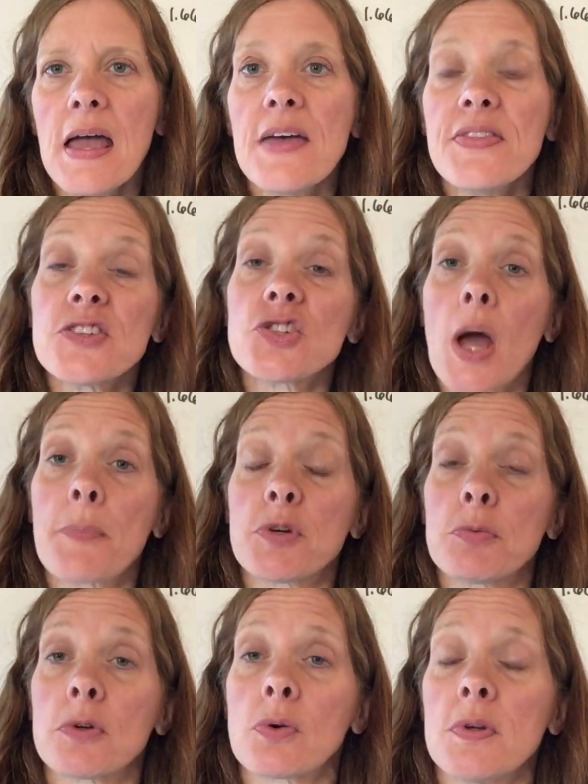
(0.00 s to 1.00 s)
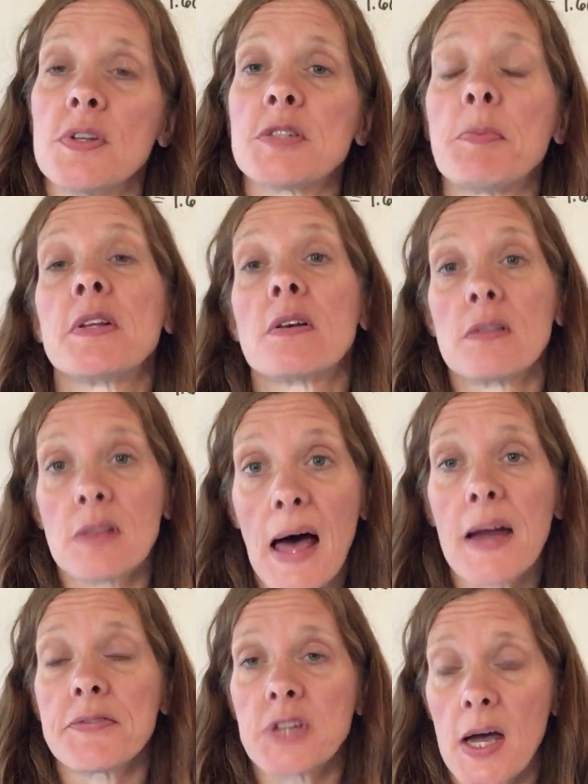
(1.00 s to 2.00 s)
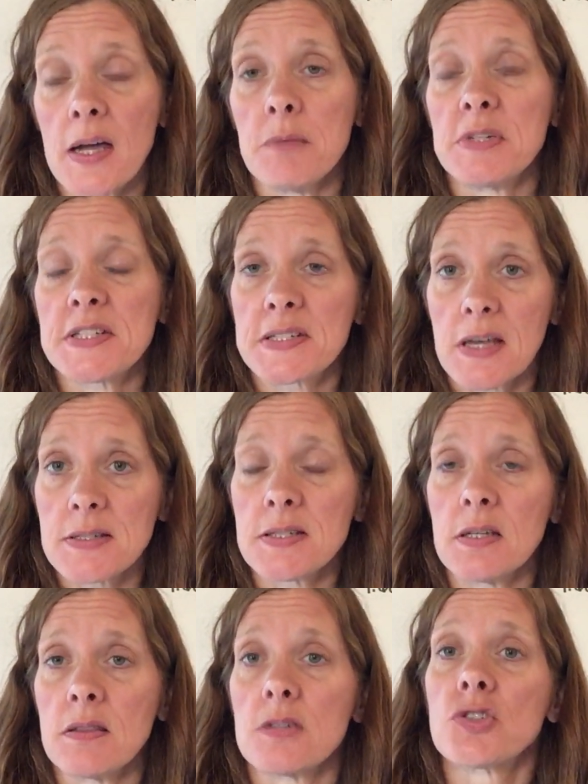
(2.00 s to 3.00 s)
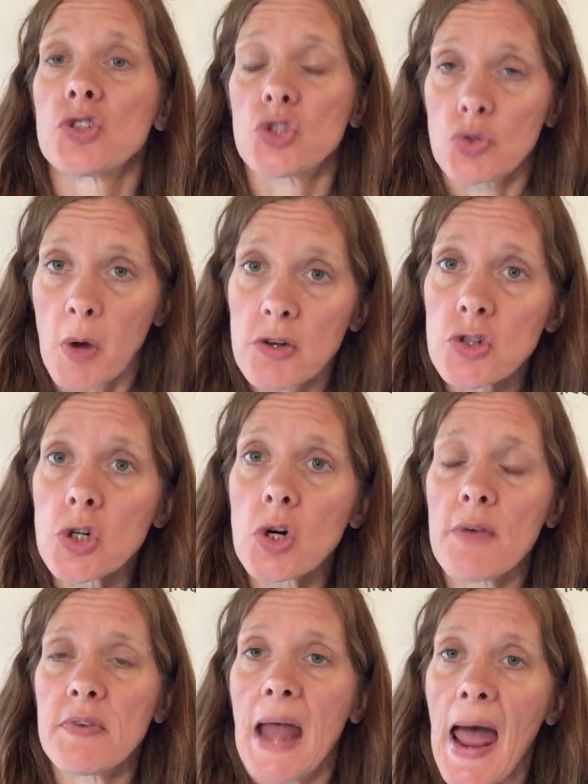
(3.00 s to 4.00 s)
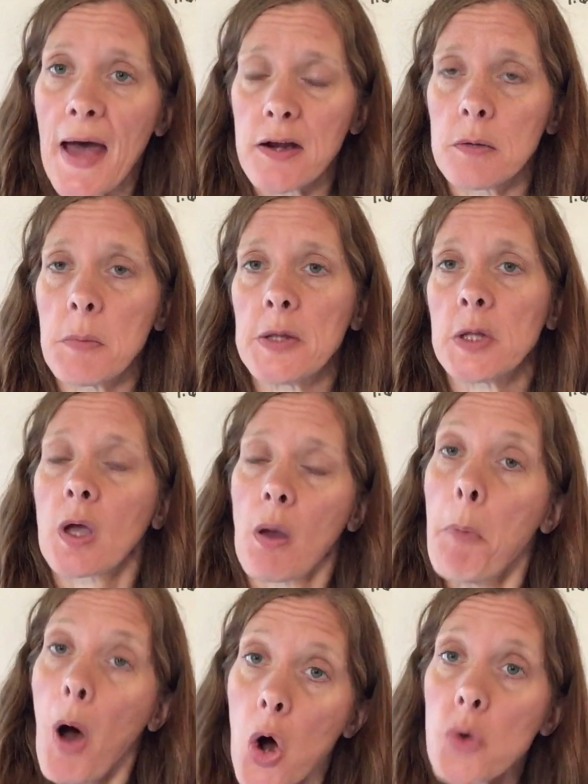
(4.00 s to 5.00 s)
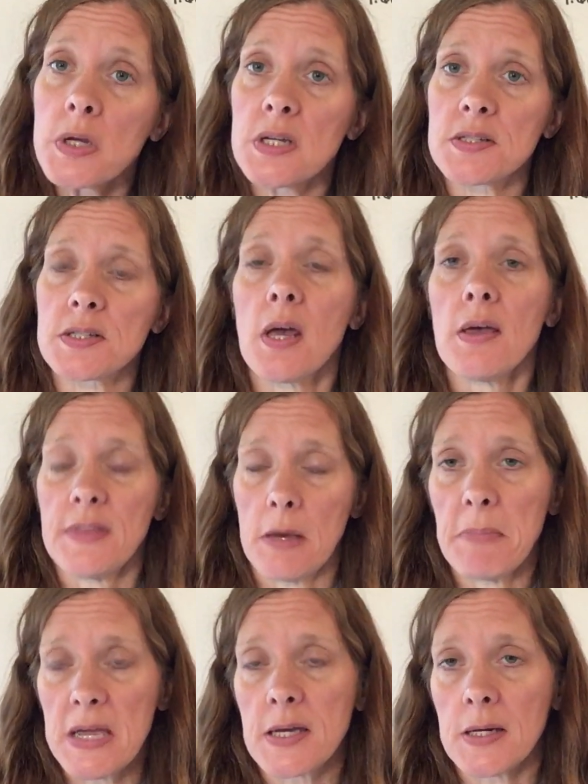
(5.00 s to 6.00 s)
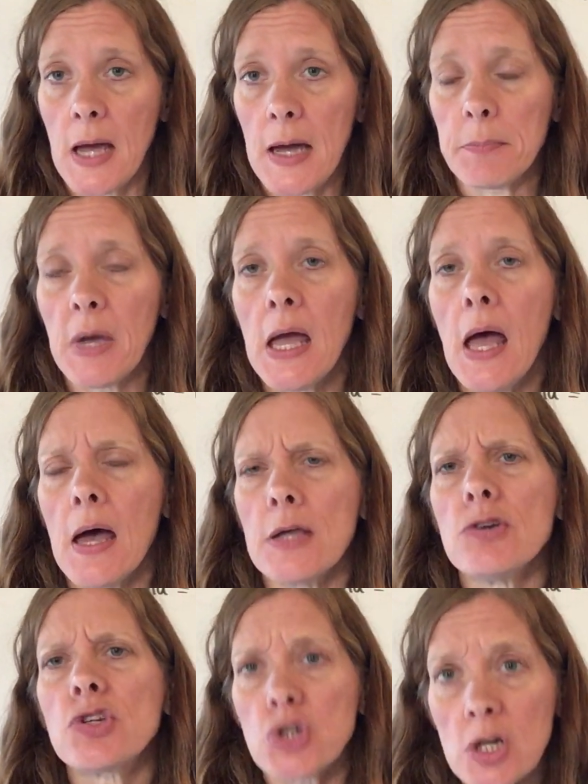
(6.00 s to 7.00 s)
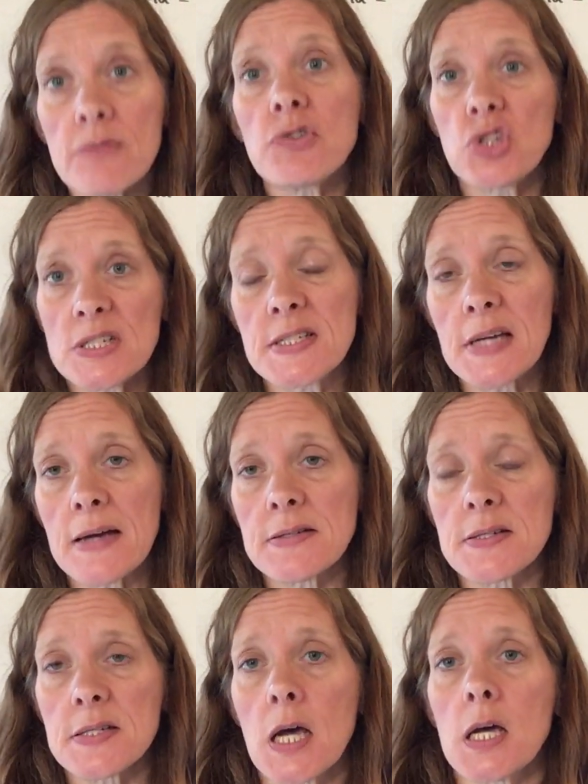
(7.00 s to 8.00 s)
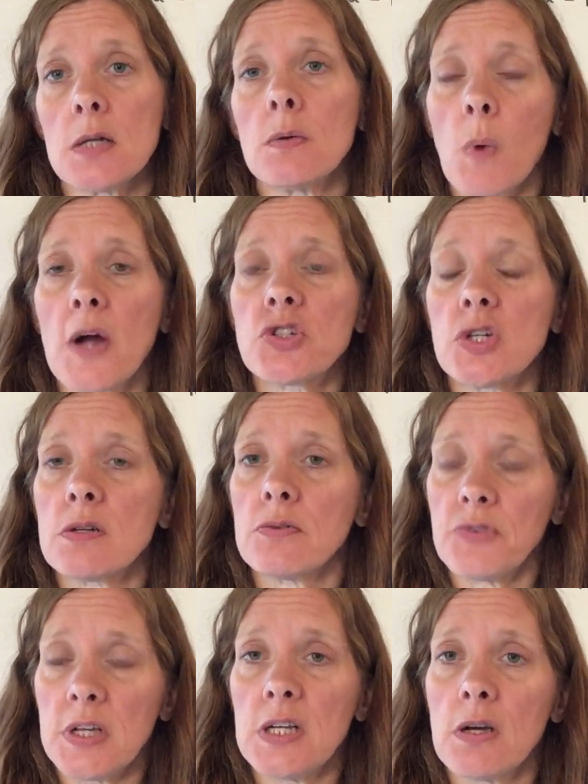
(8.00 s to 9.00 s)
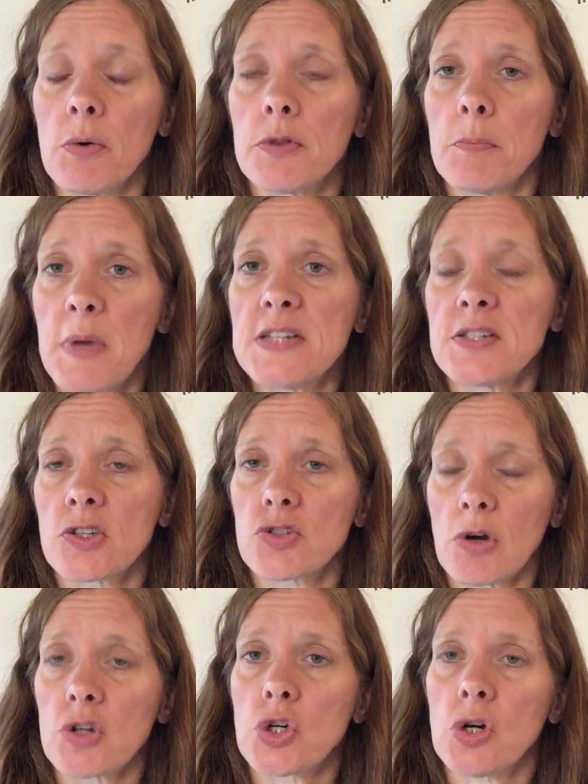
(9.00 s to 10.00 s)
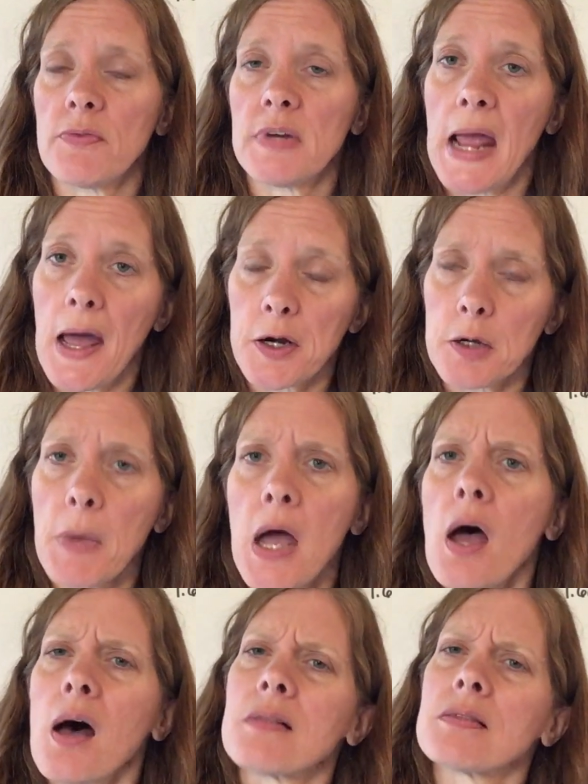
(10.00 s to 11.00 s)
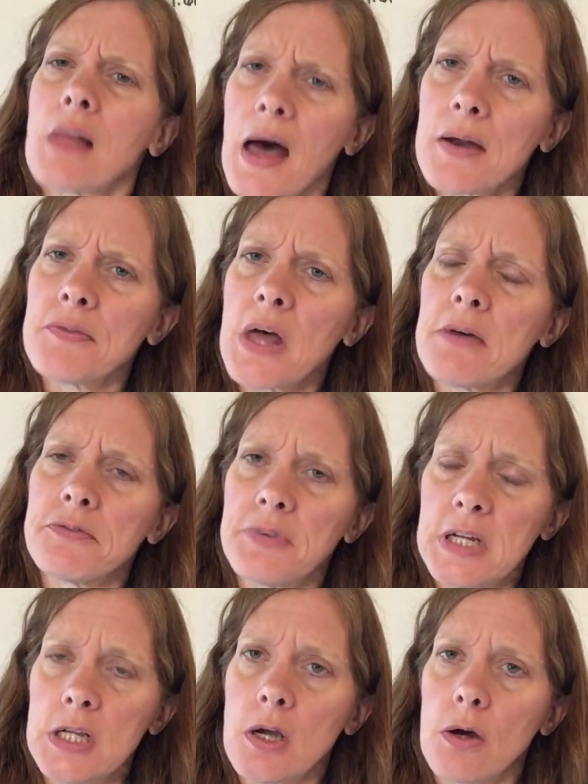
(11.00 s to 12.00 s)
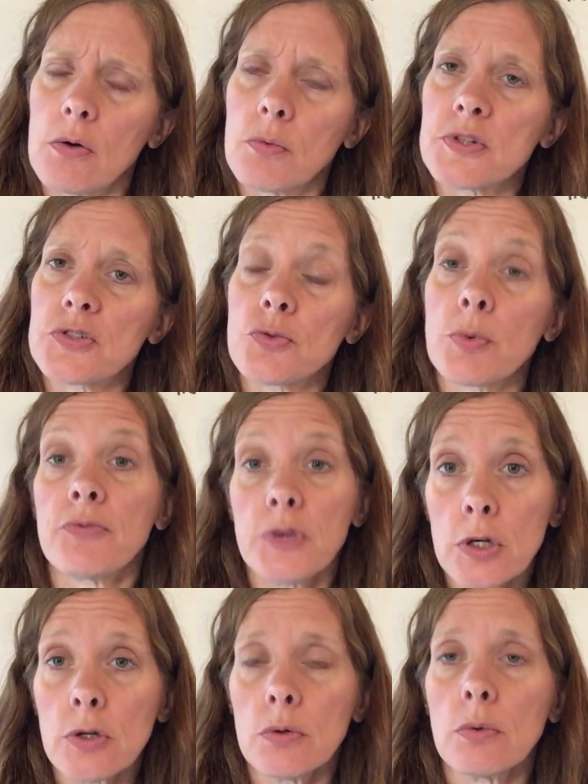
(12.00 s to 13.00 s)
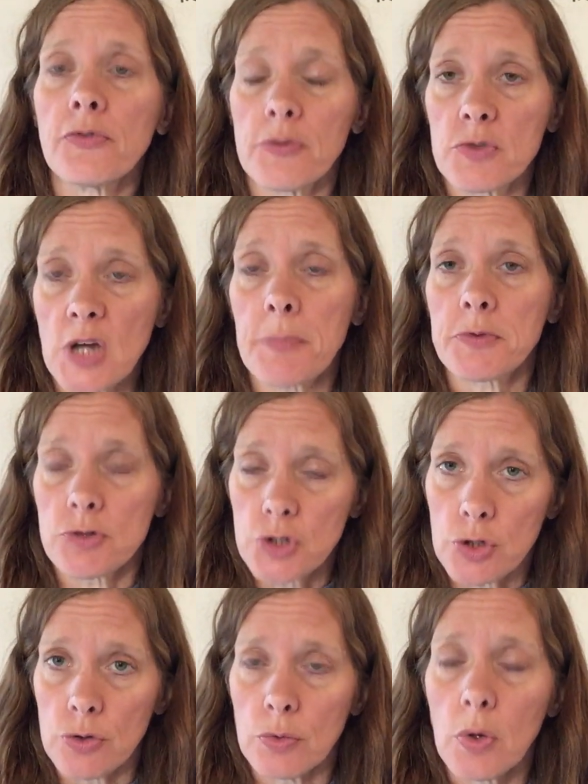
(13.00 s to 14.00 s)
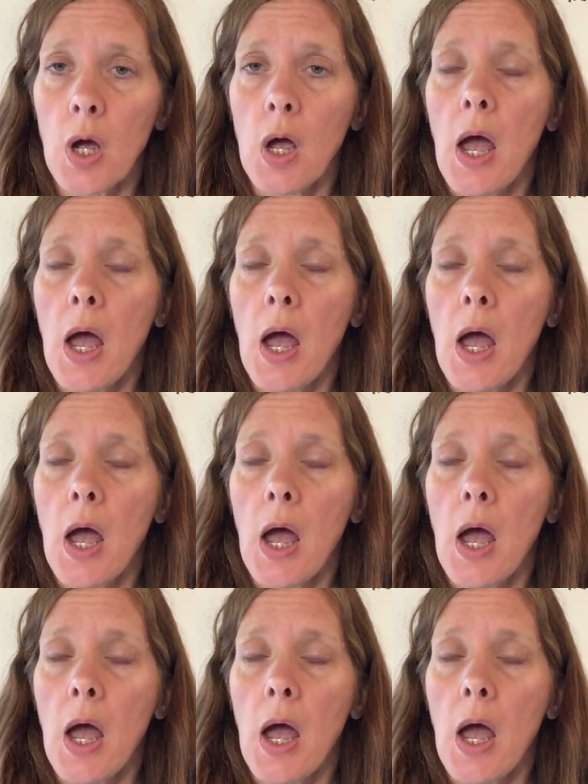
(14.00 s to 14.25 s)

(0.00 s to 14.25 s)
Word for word: In this chapter, we're going to spend a lot of time discussing the structure of an atom and the components that make it up. You should have just gotten done watching a video on the basic structure of an atom. A lot of that video was review from chapter two,